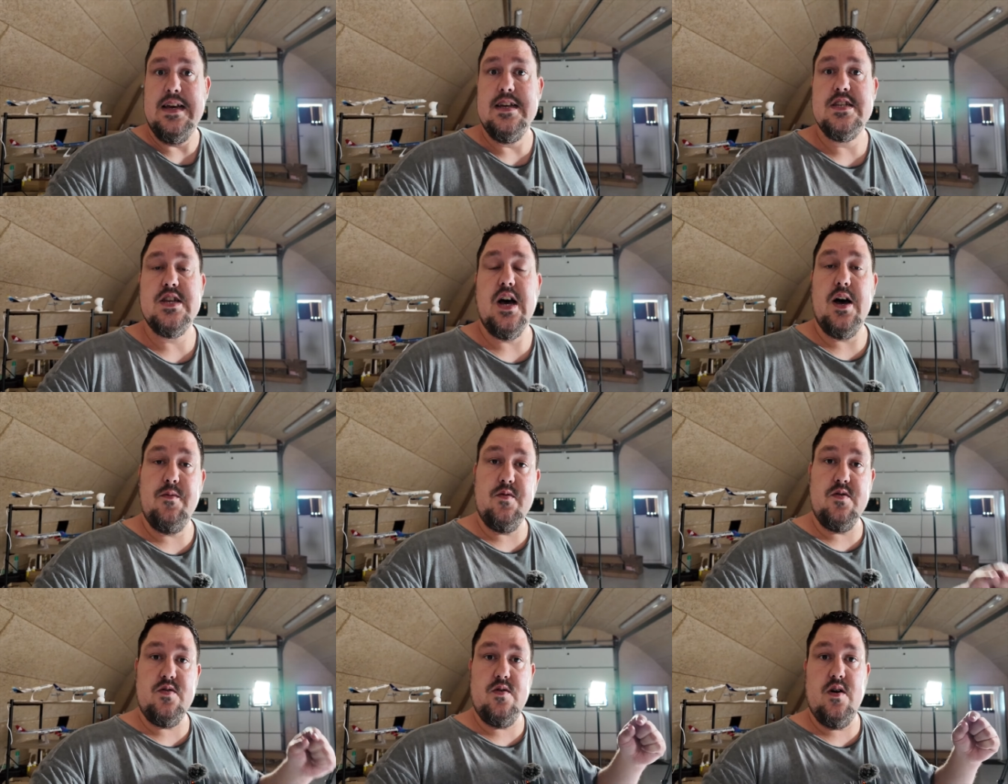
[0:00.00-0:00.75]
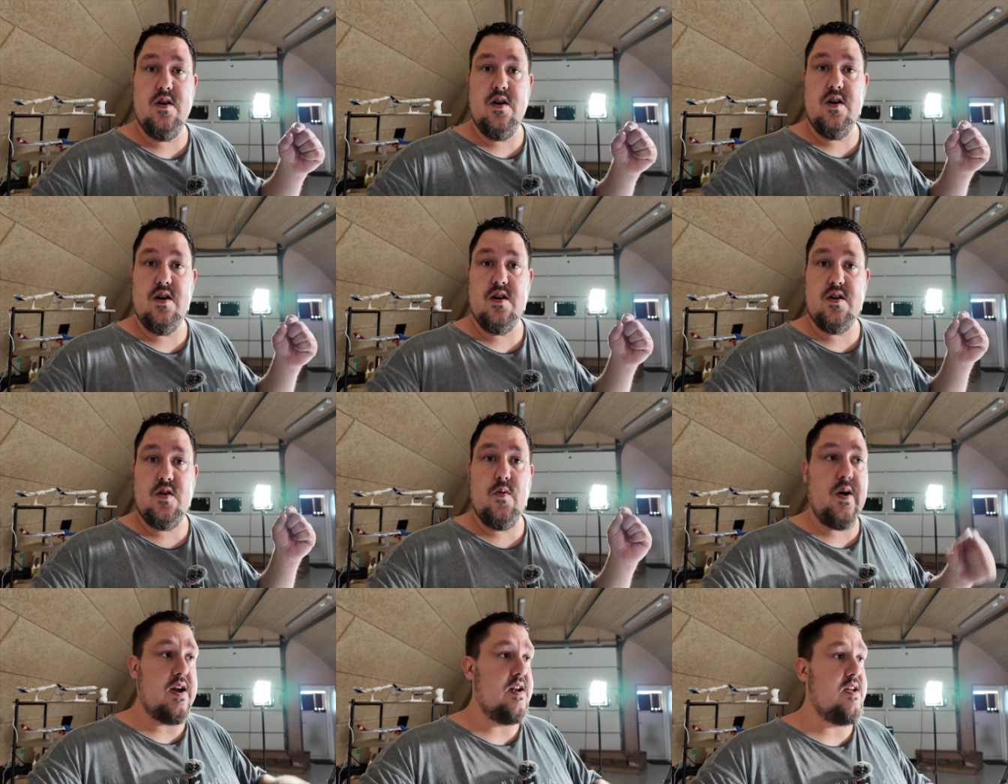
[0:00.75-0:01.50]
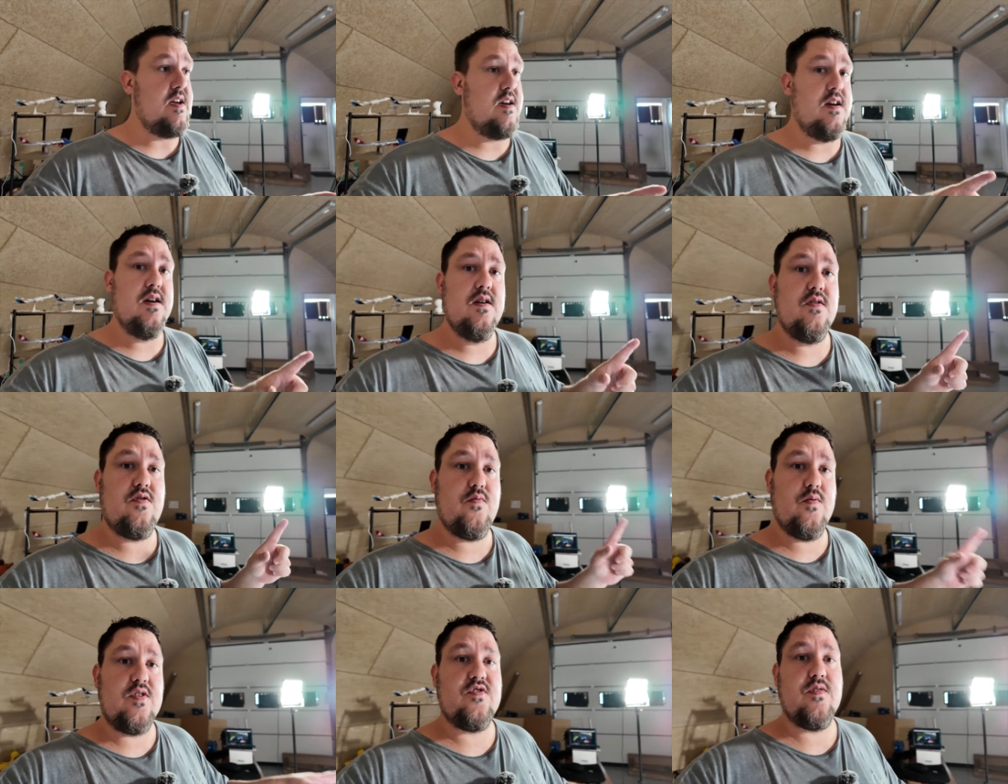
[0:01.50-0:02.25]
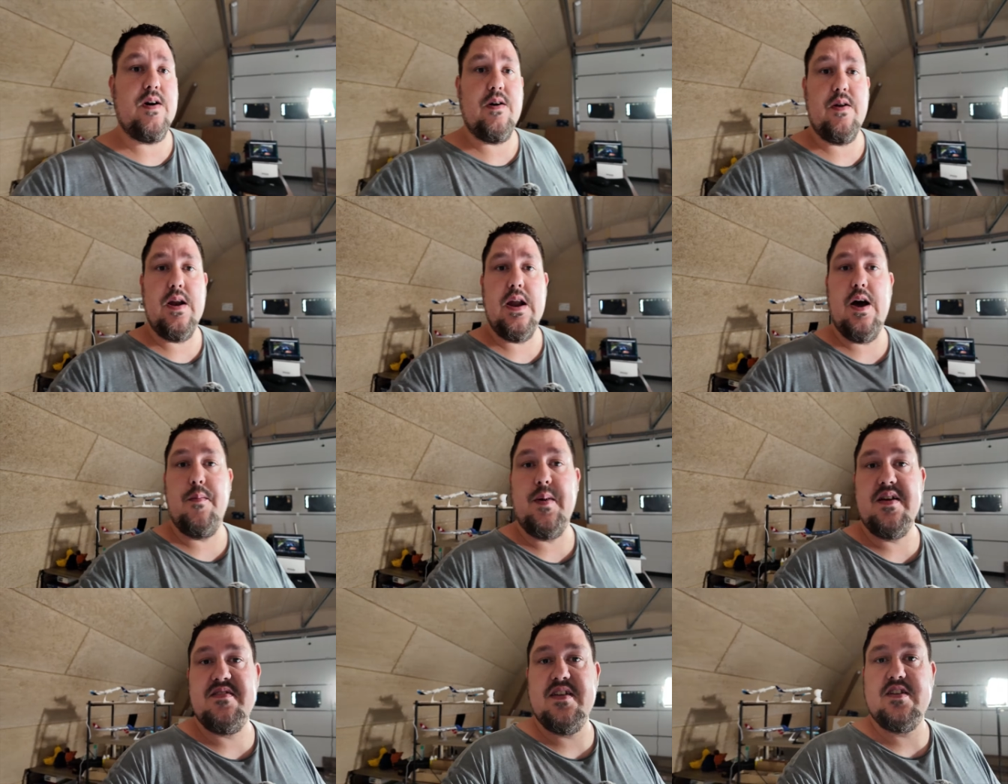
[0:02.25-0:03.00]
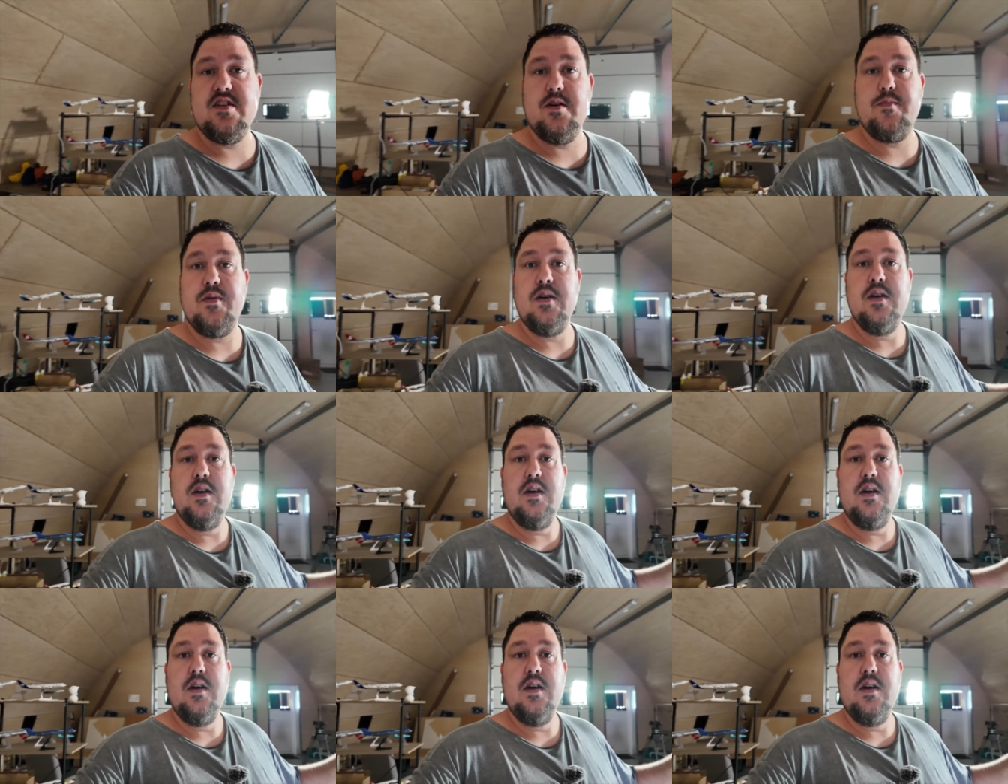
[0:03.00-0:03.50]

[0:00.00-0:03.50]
So I will uh, quickly switch around now my setup,